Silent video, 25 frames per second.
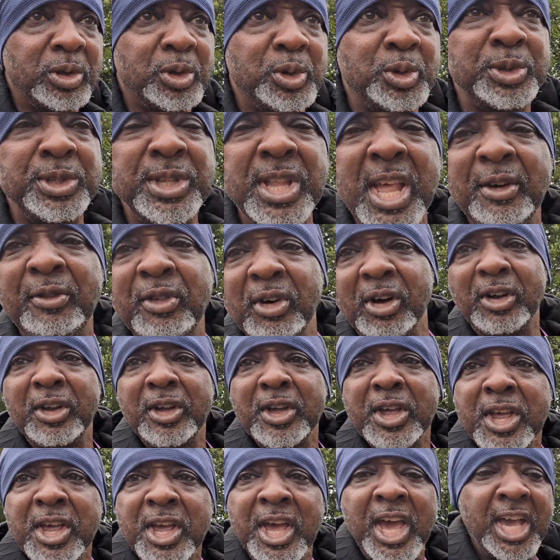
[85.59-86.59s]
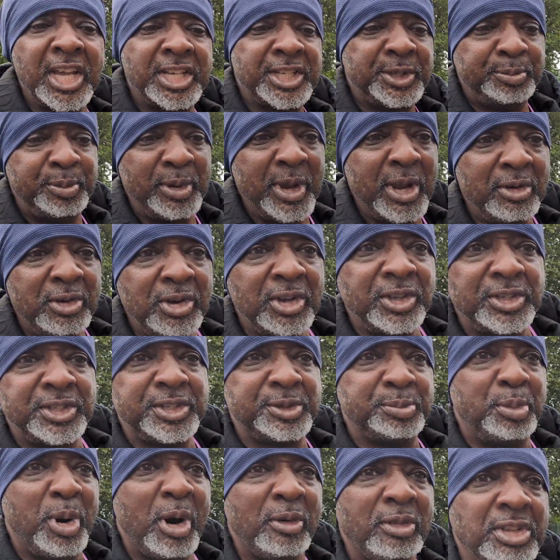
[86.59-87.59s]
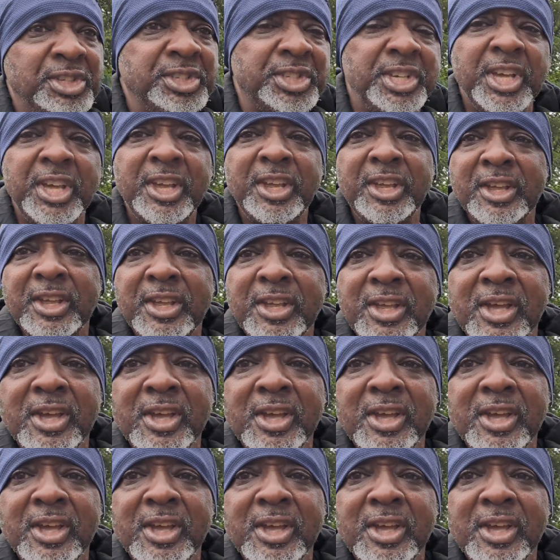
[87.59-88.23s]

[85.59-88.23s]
who's never experienced poverty